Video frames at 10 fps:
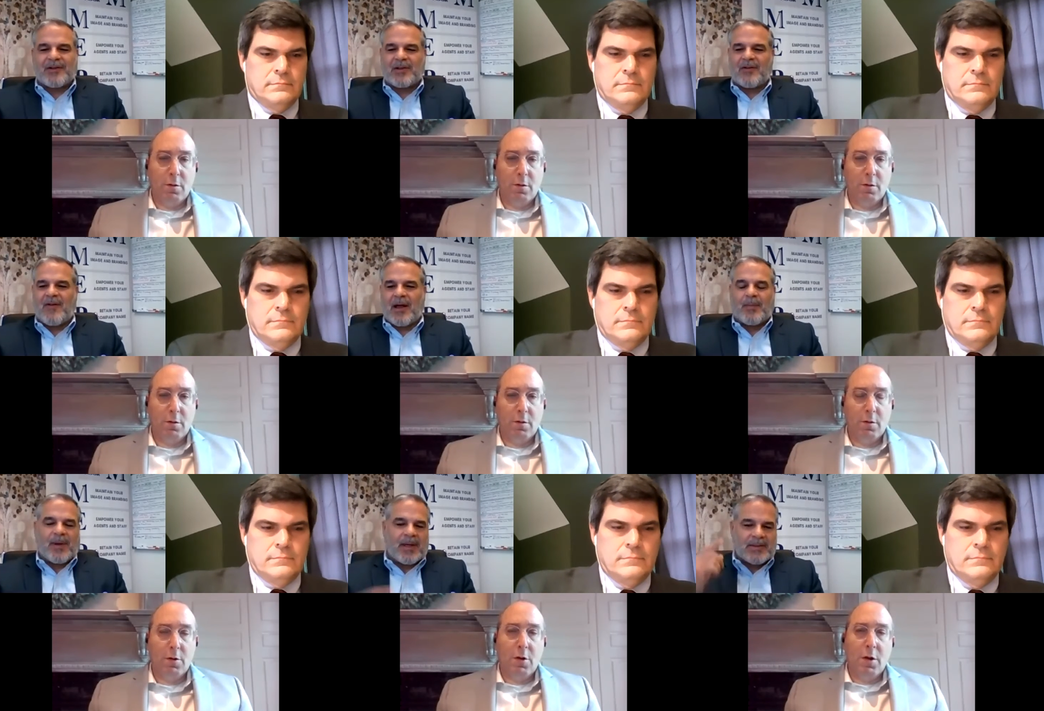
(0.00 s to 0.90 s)
Speaker 1: develop
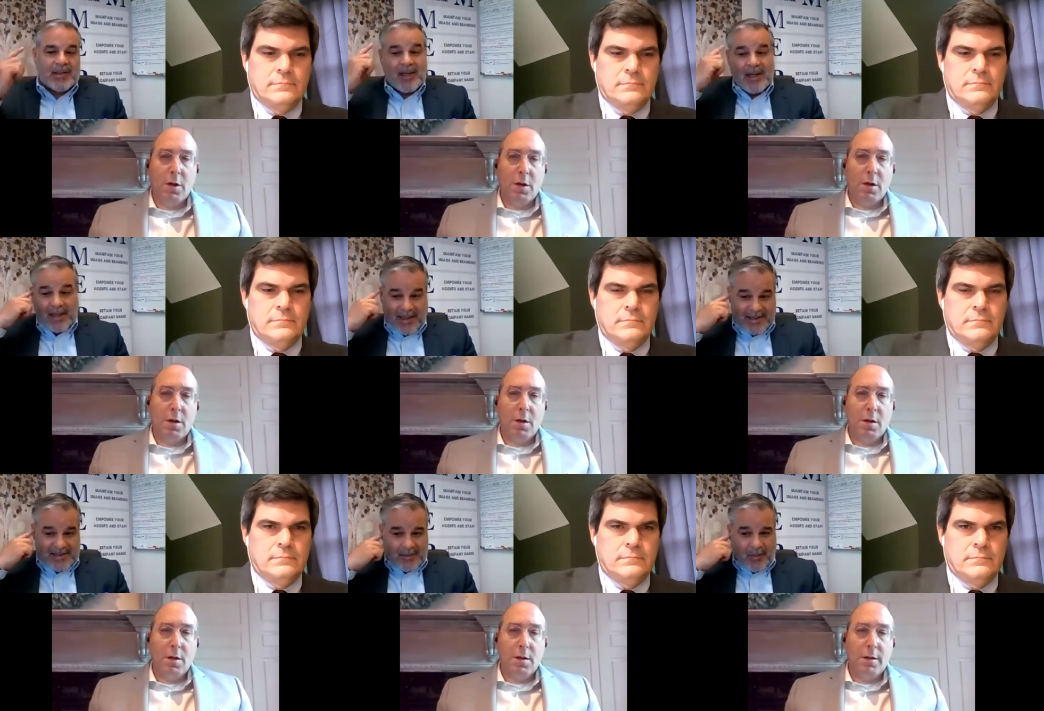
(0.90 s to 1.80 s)
is
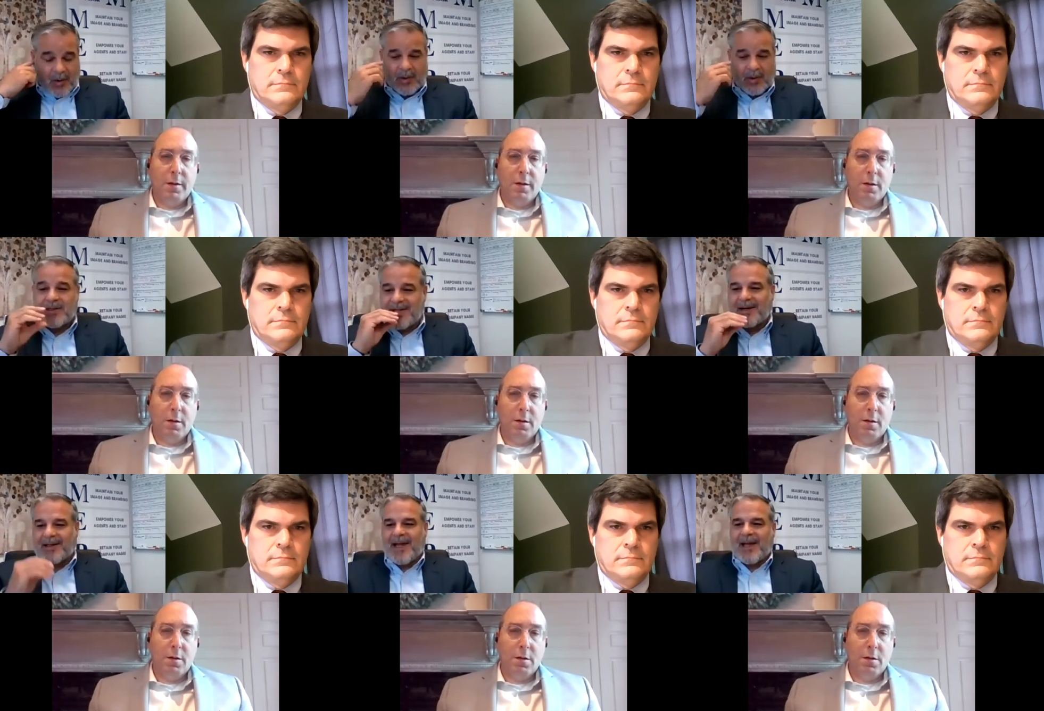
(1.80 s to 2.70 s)
listen more, talk
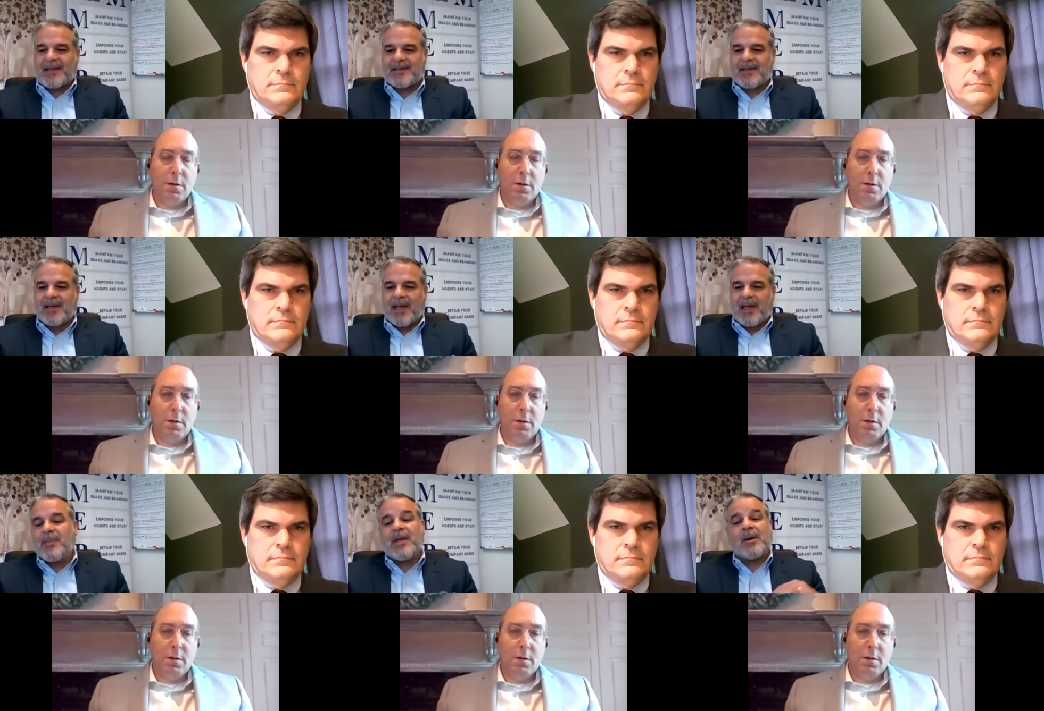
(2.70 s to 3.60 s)
less,
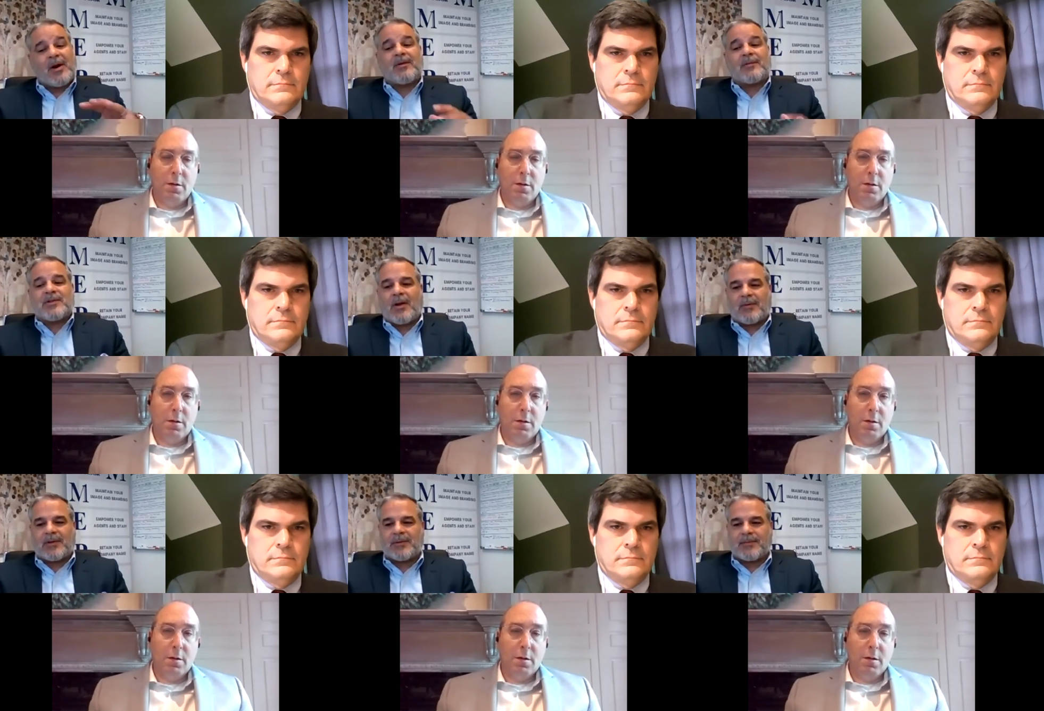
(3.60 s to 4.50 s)
and be a problem solver.
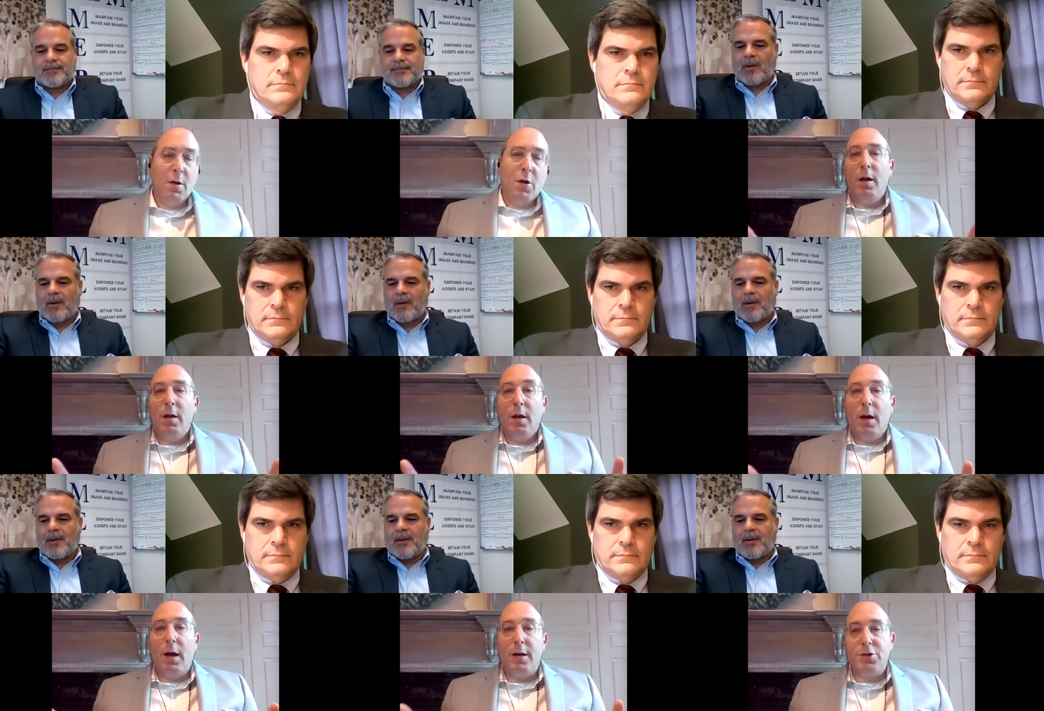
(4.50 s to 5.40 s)

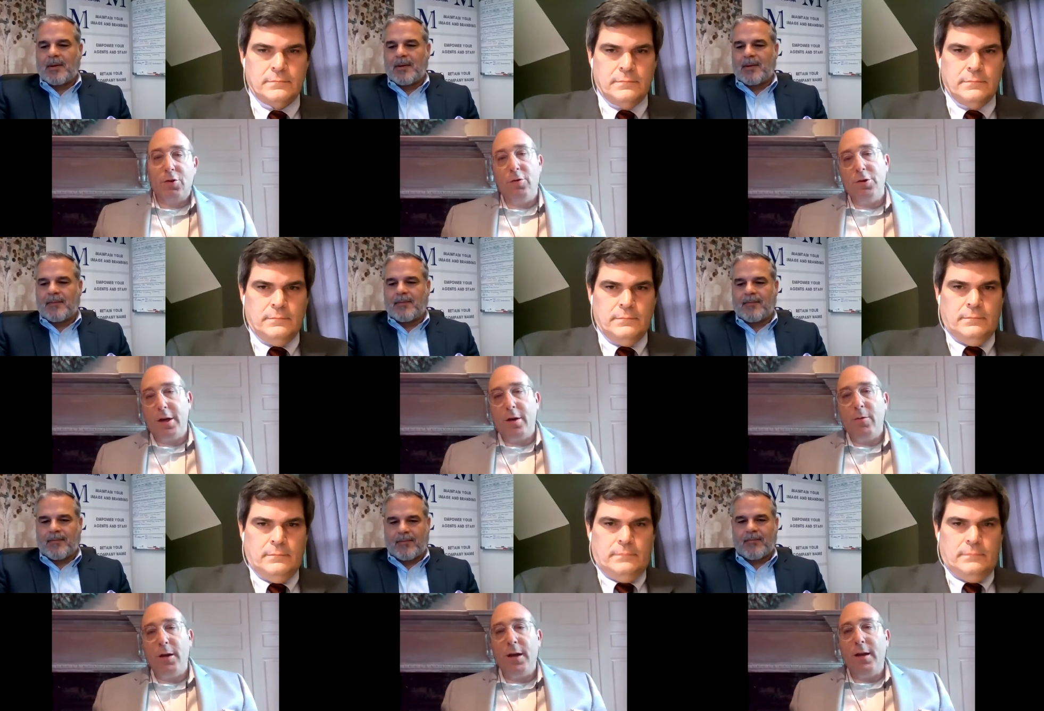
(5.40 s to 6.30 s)
Speaker 2: Uh, Sergio,
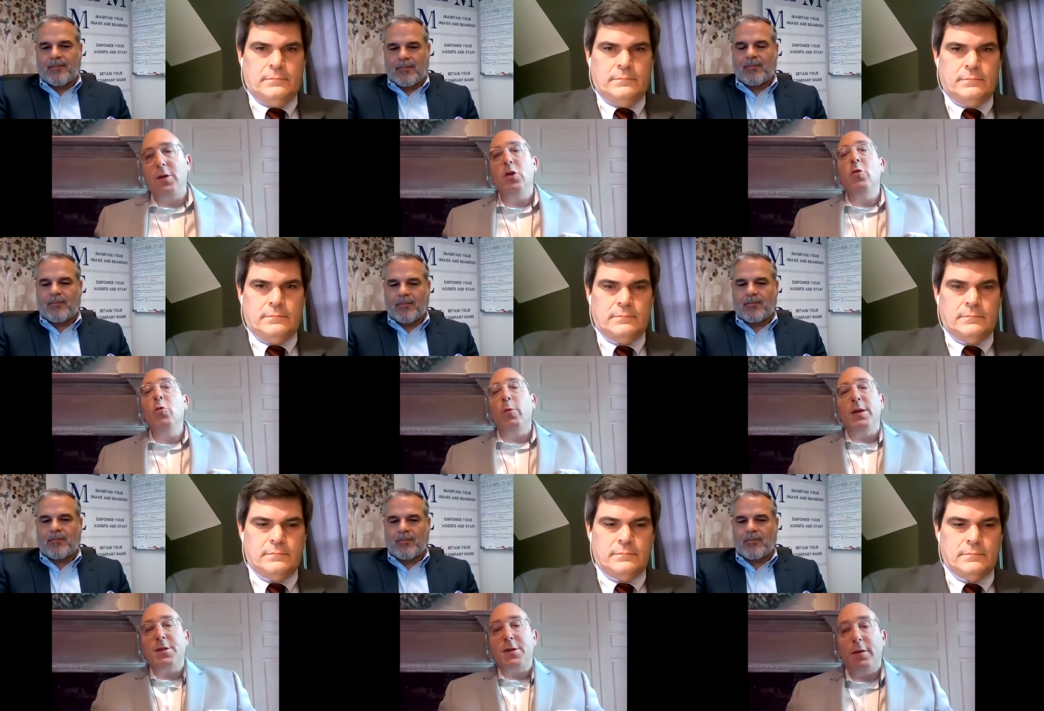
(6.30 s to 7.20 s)
it, you
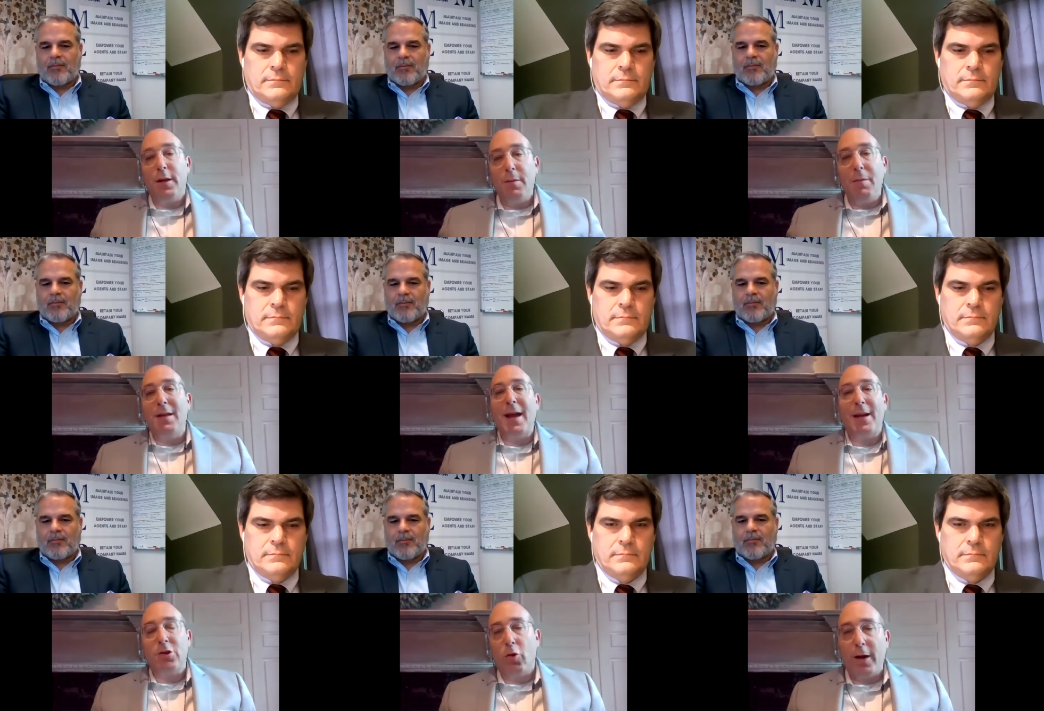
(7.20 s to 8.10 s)
recently made that
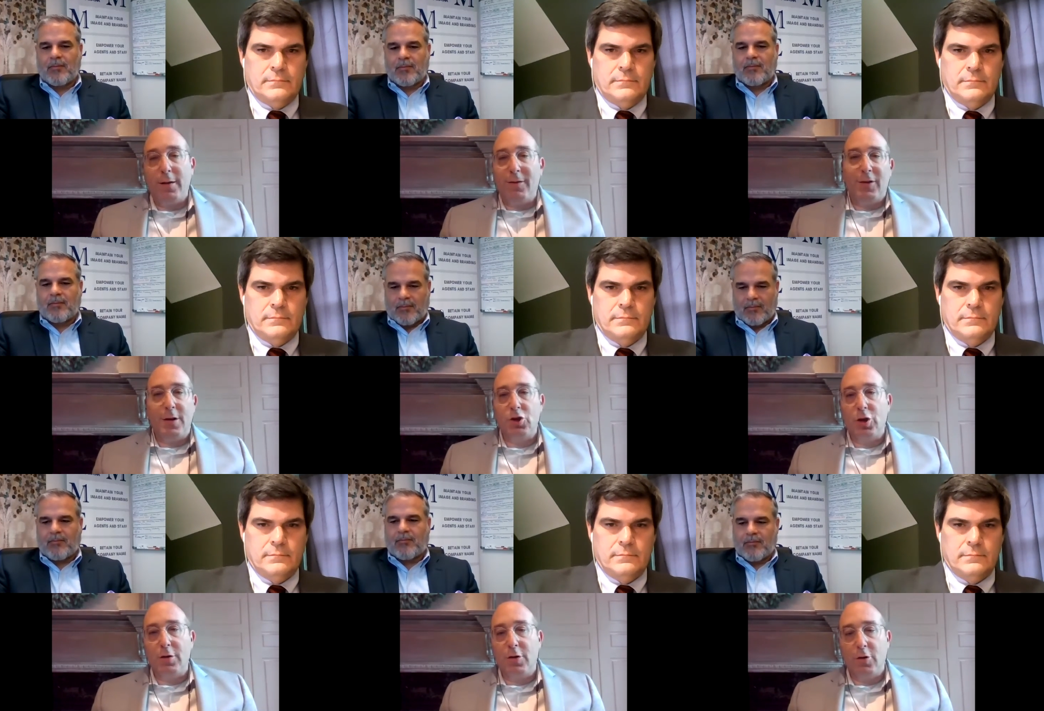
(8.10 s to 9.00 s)

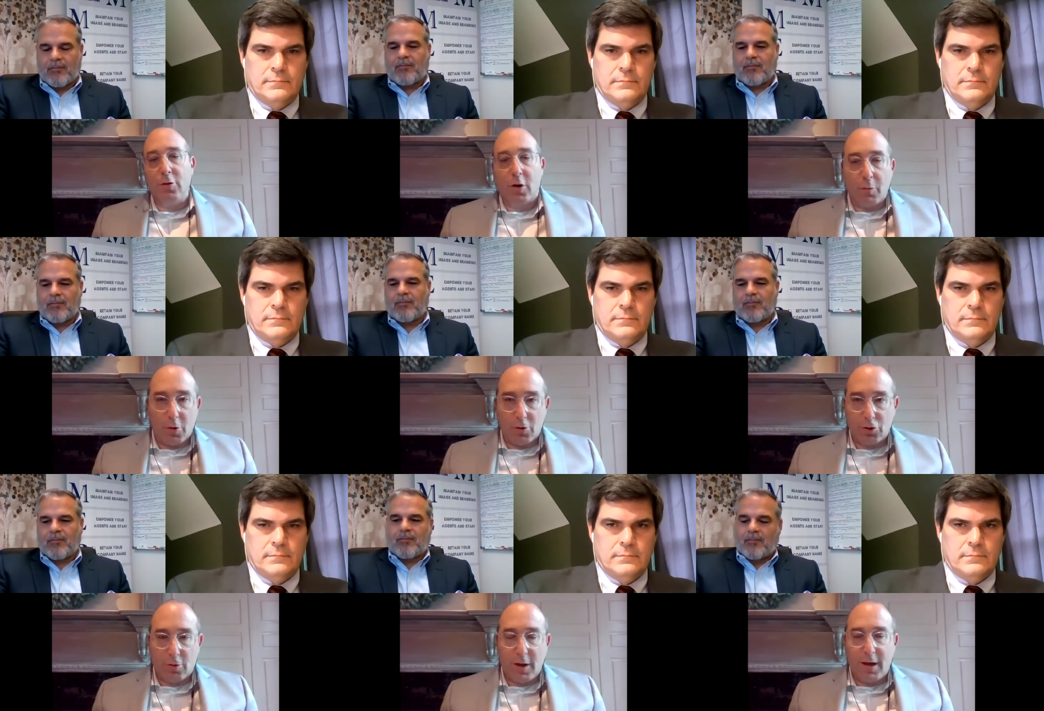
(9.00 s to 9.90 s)
transition to
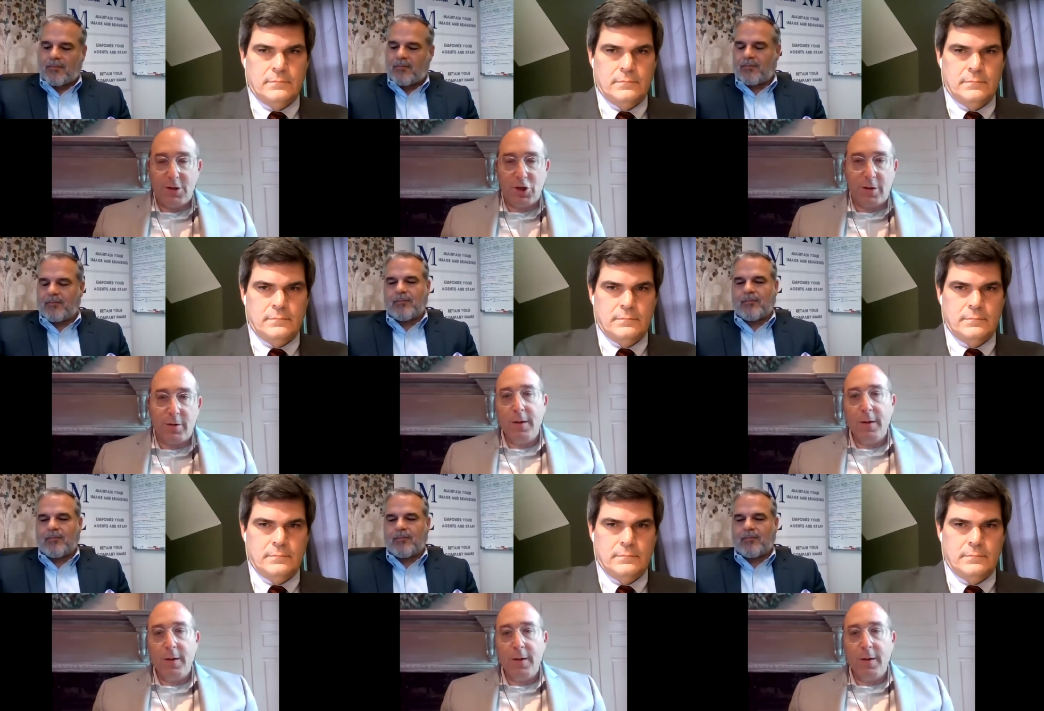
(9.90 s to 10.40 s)
commercial agent.